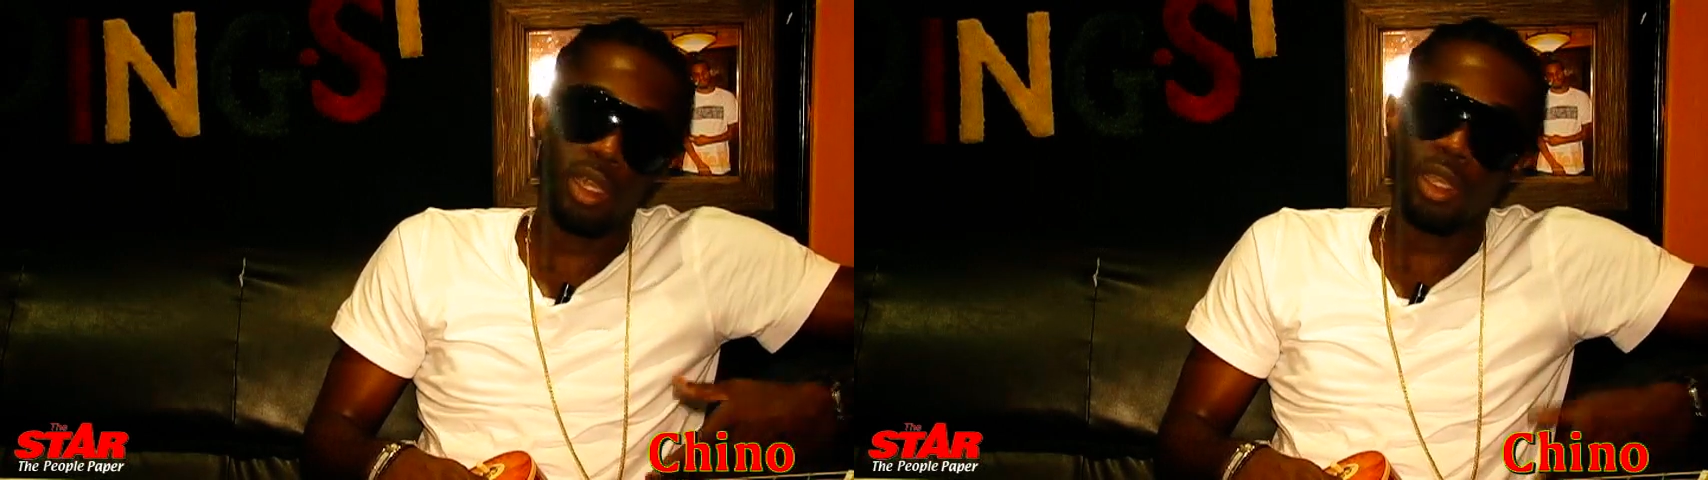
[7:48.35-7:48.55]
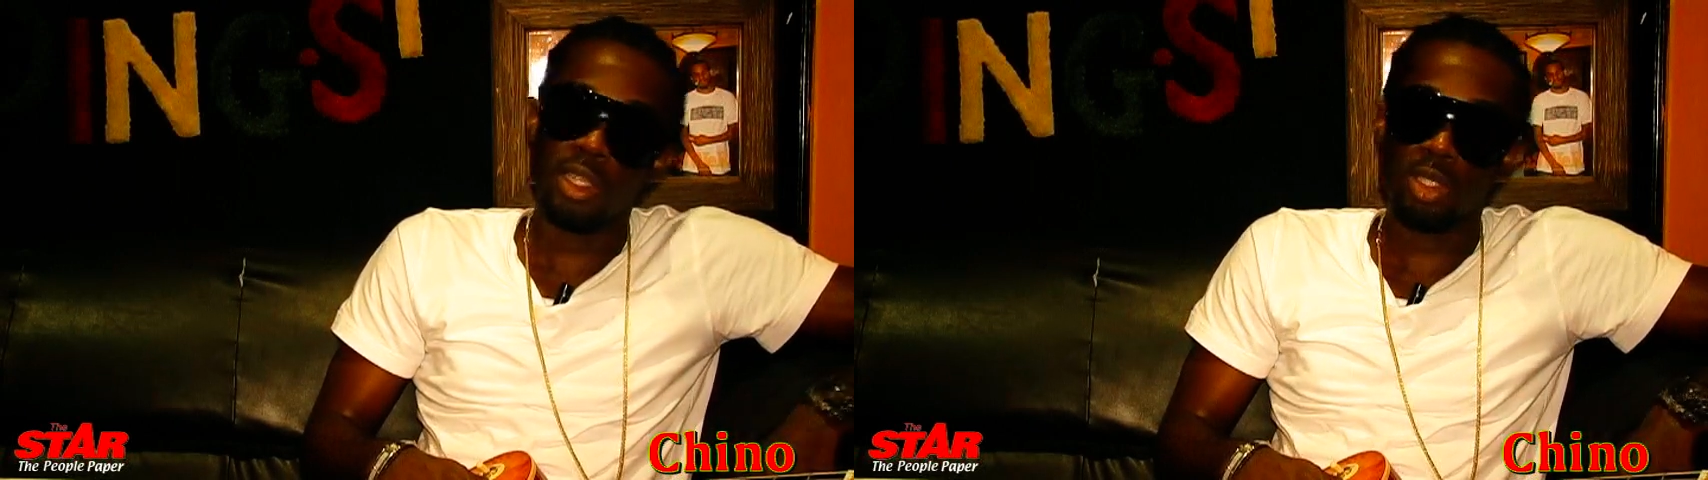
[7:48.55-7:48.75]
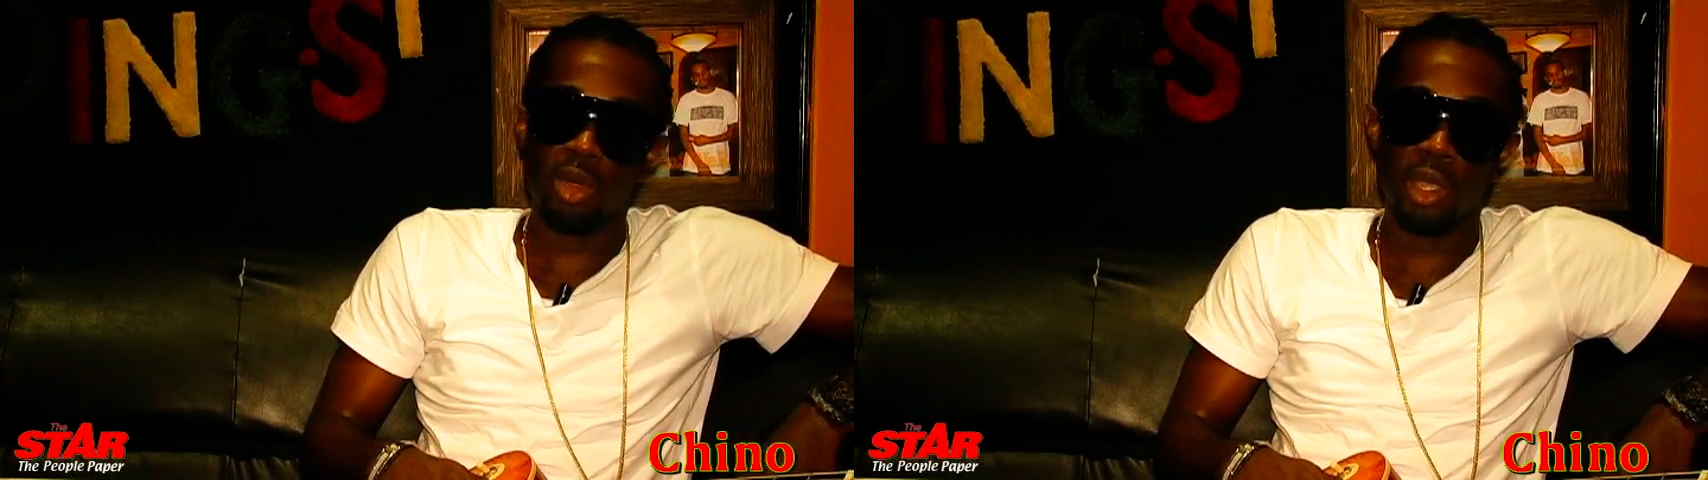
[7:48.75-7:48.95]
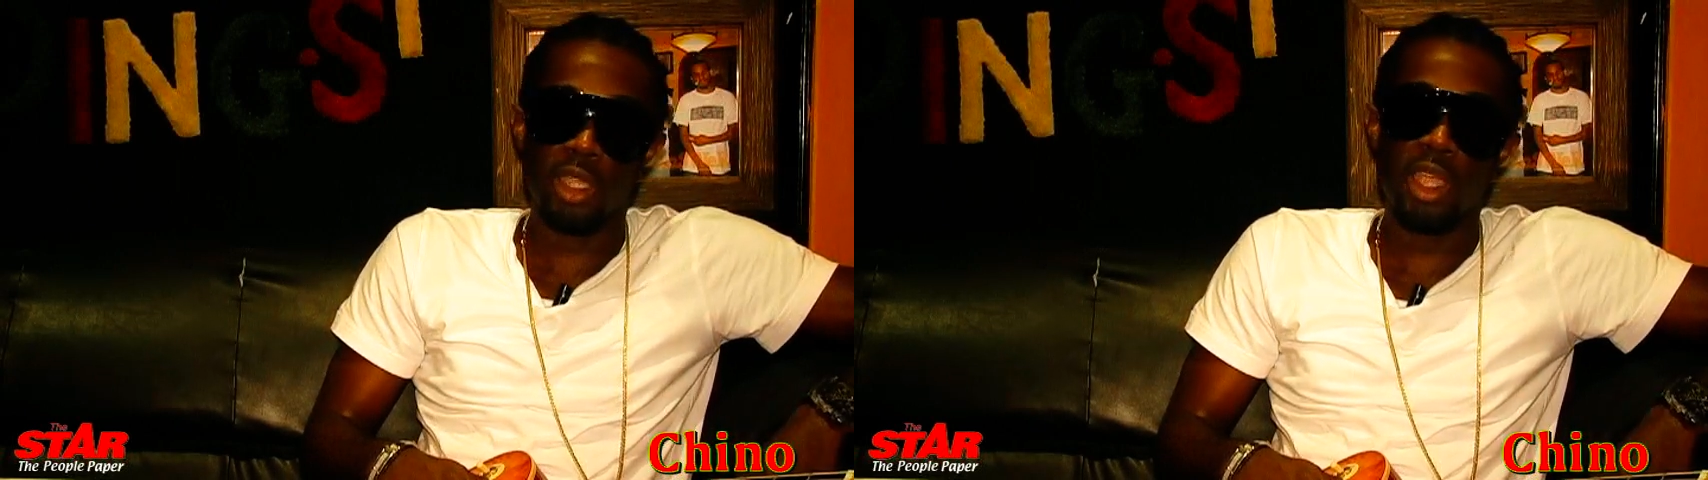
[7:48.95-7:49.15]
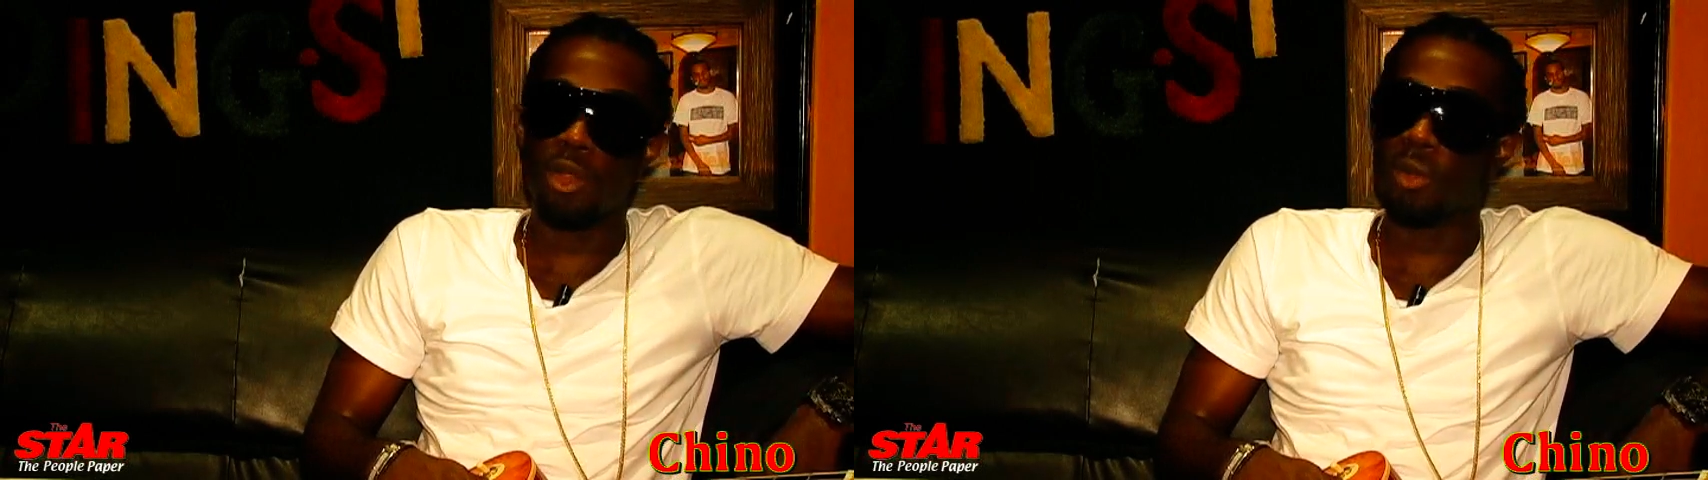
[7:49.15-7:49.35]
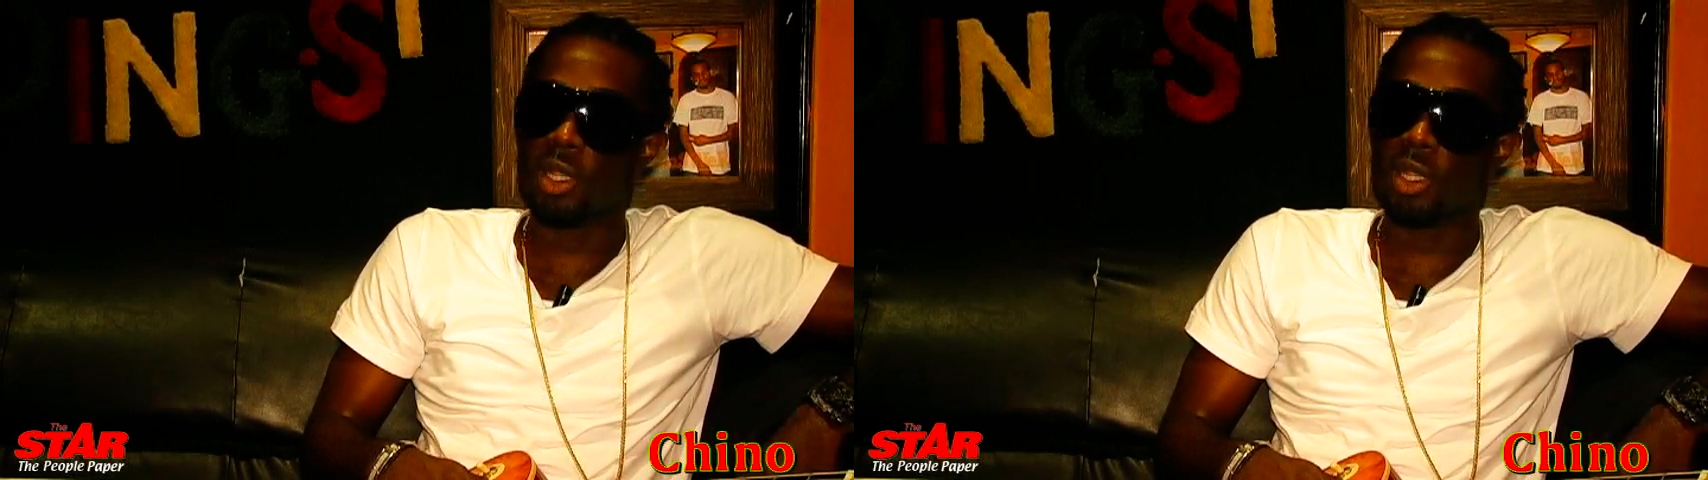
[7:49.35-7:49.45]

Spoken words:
and I guess how I carry